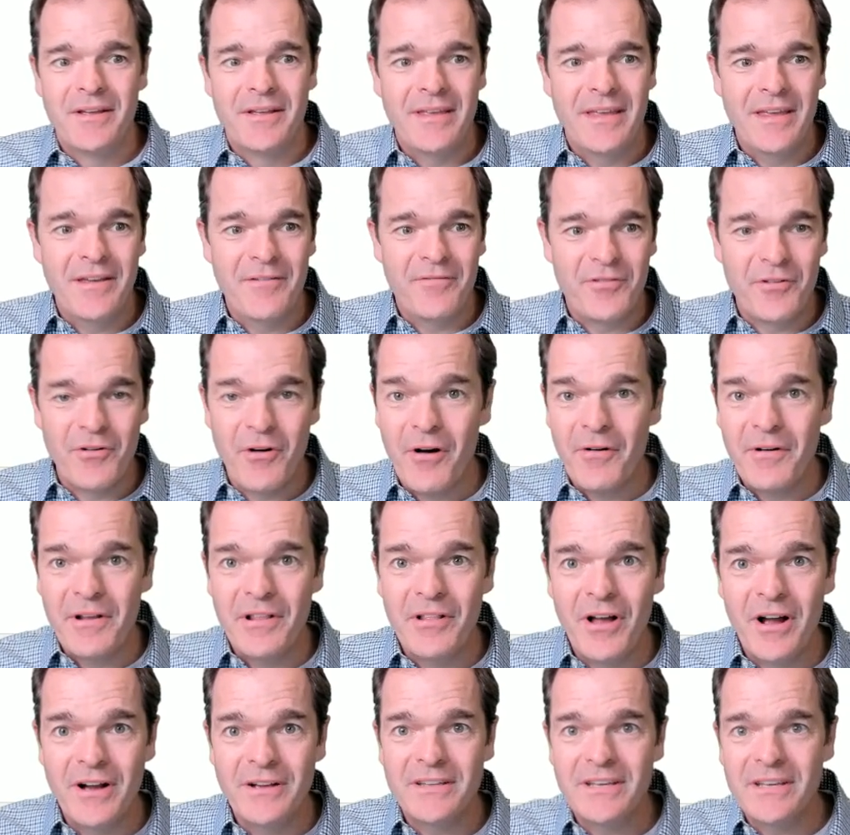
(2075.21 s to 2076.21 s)
If they're already
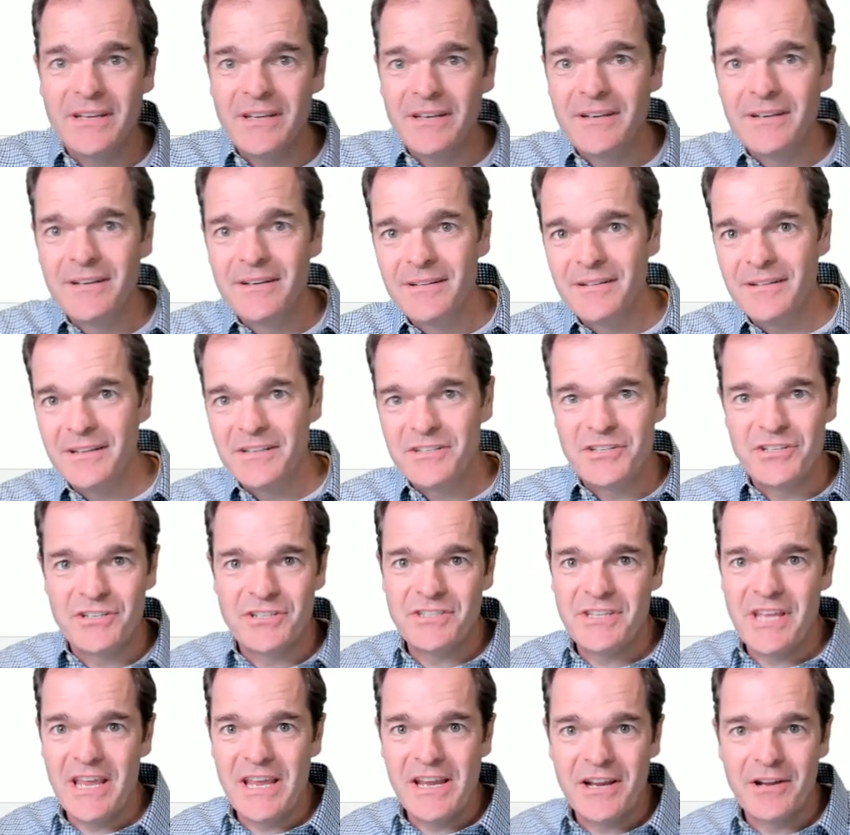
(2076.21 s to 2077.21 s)
logged in, let's just
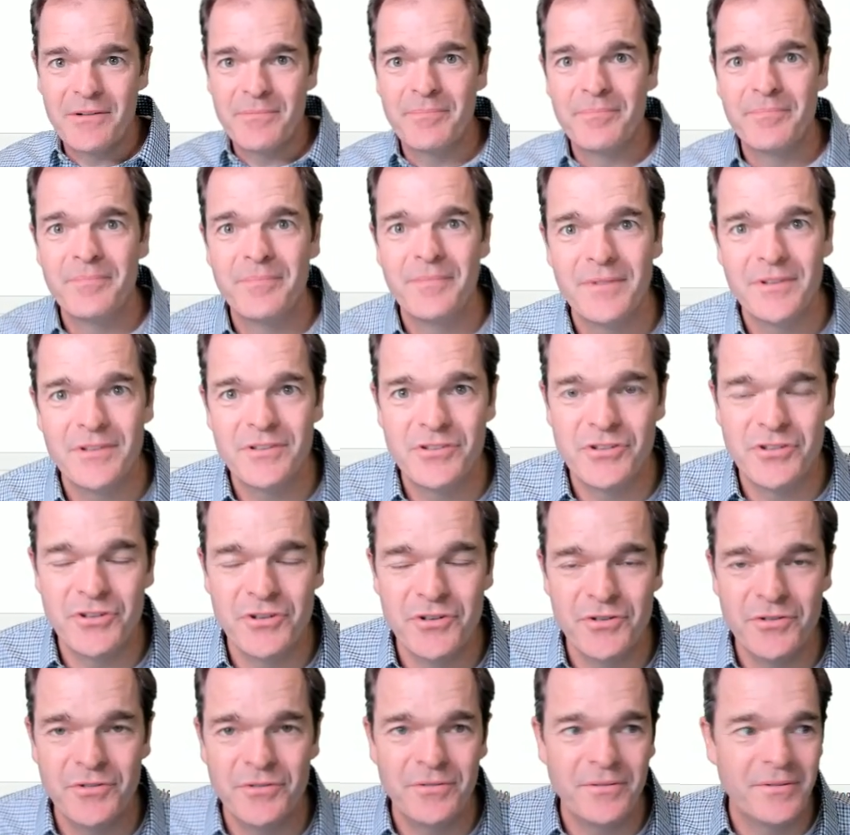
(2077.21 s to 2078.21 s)
take them
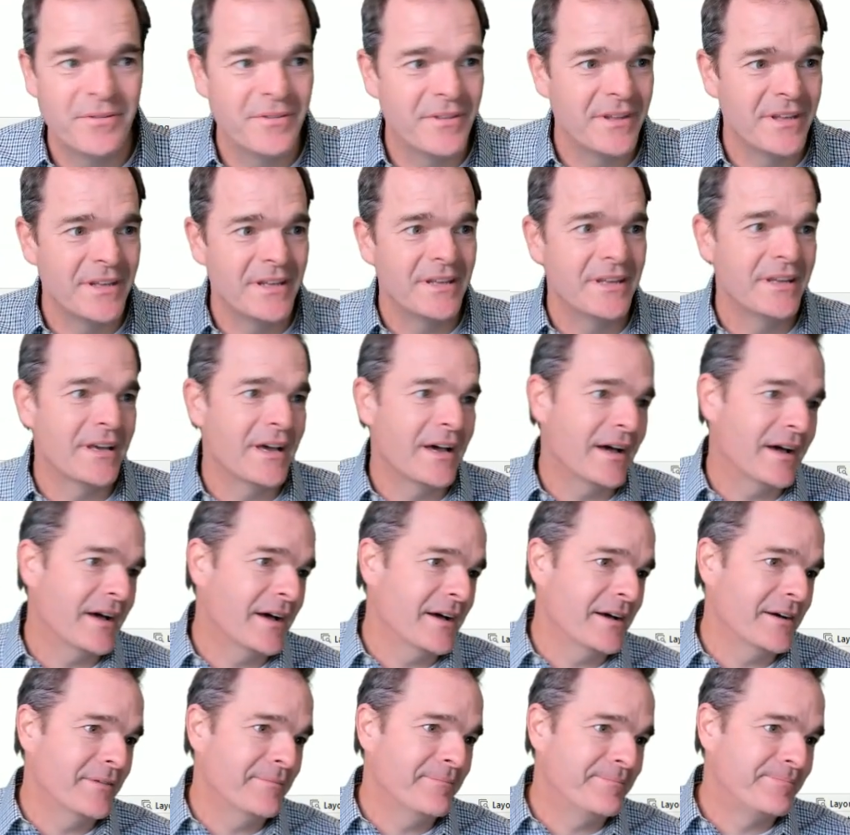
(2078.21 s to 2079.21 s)
to the
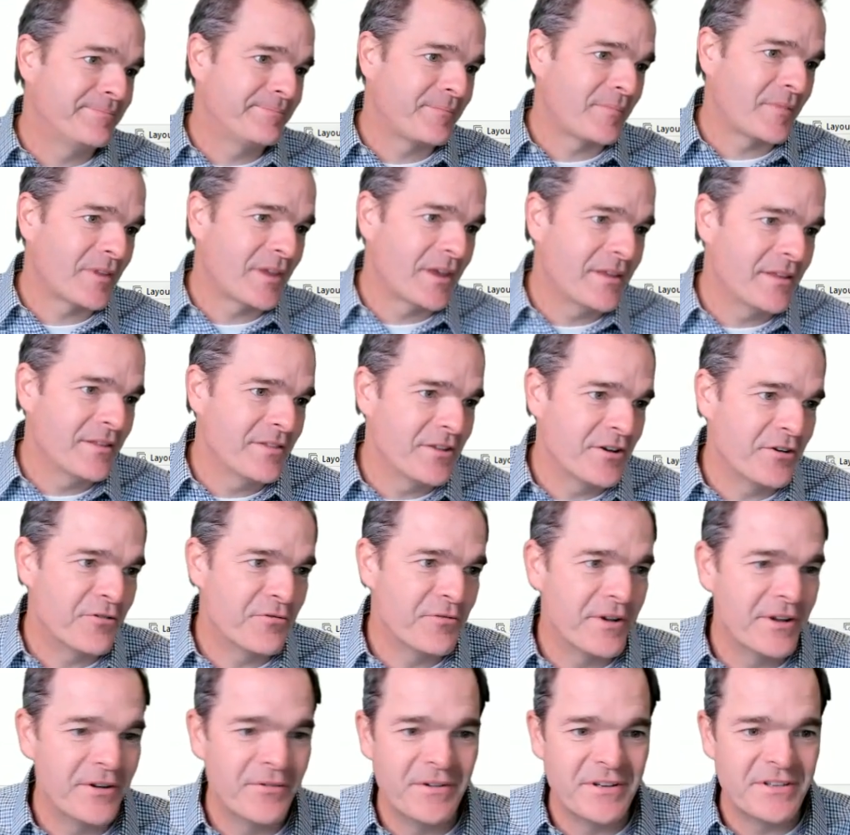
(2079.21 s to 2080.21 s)

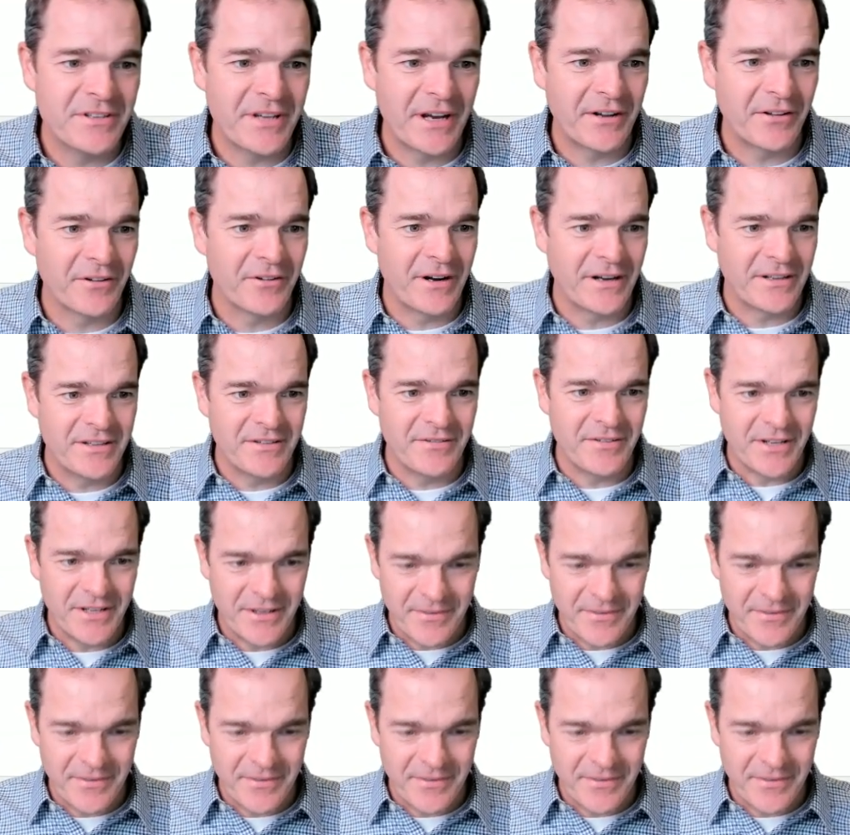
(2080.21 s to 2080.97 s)
grid recycler activity.